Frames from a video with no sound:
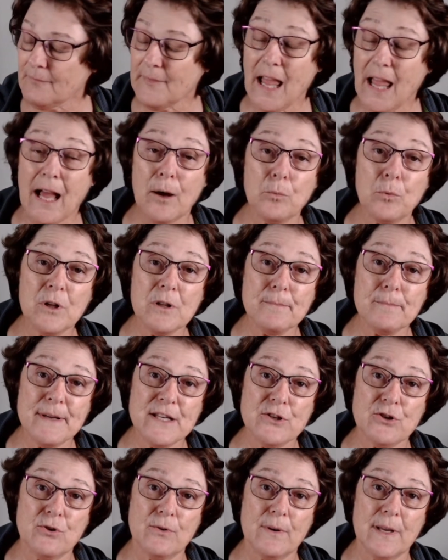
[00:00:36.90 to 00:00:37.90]
will be
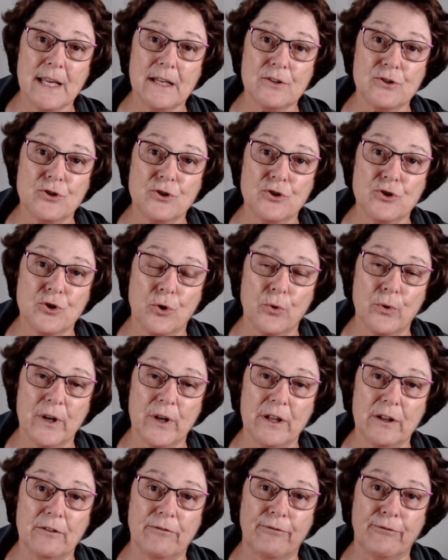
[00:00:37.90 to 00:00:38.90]
doing a
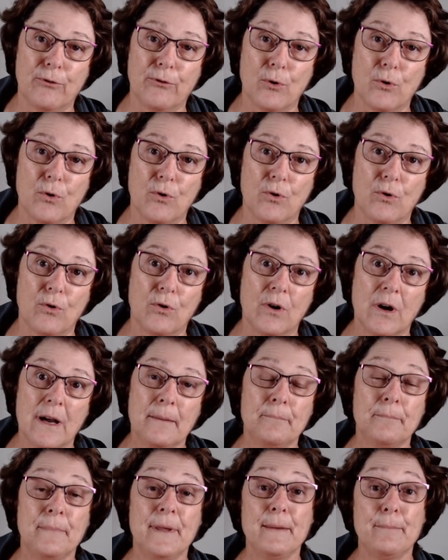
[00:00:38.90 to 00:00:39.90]
tutorial for
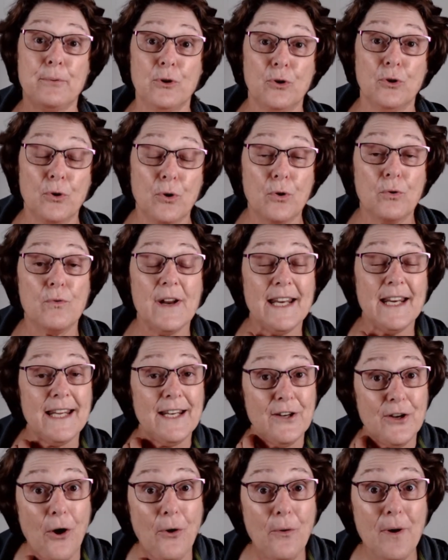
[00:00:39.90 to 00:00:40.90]
people who already
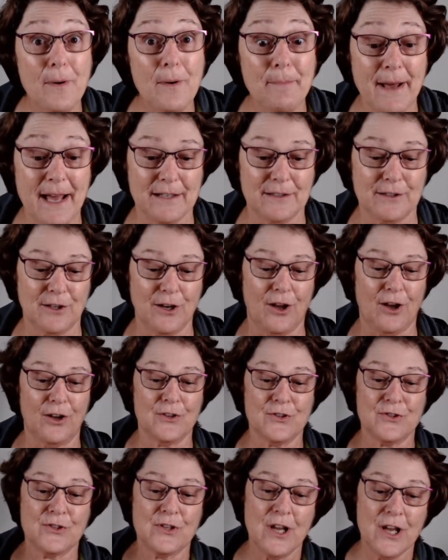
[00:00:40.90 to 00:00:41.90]
know about
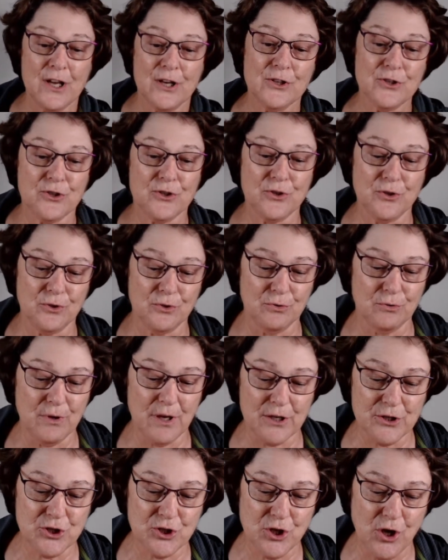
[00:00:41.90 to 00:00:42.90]
glass
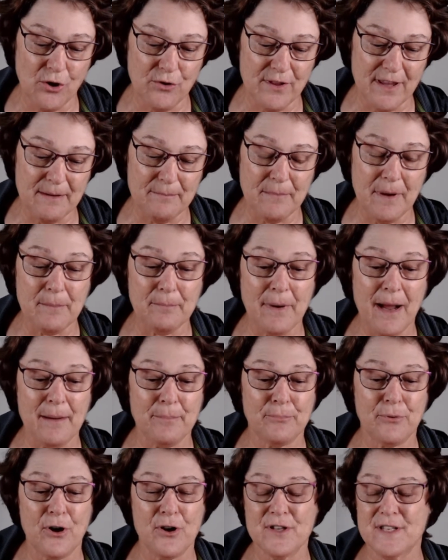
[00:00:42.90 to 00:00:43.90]
to show them my
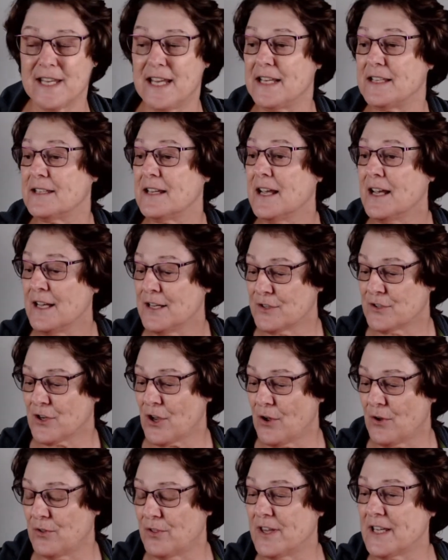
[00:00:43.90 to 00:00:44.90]
process.
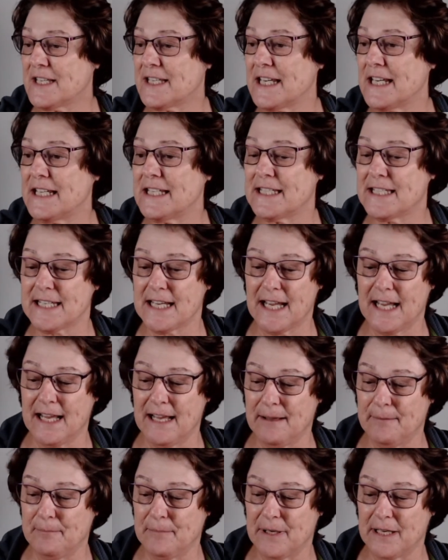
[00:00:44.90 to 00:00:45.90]
So this is
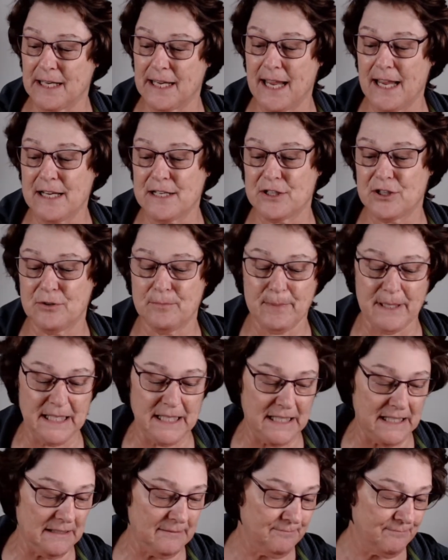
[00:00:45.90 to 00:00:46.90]
going to
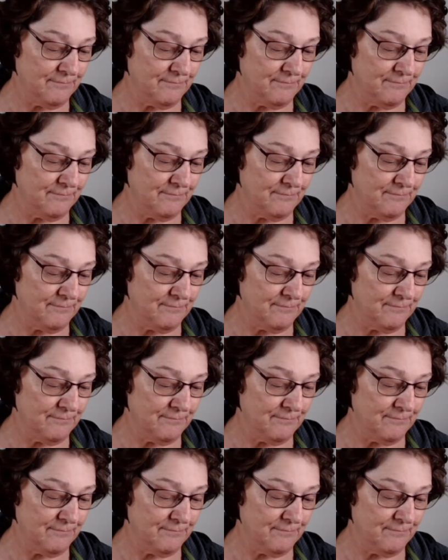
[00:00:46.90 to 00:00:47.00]
be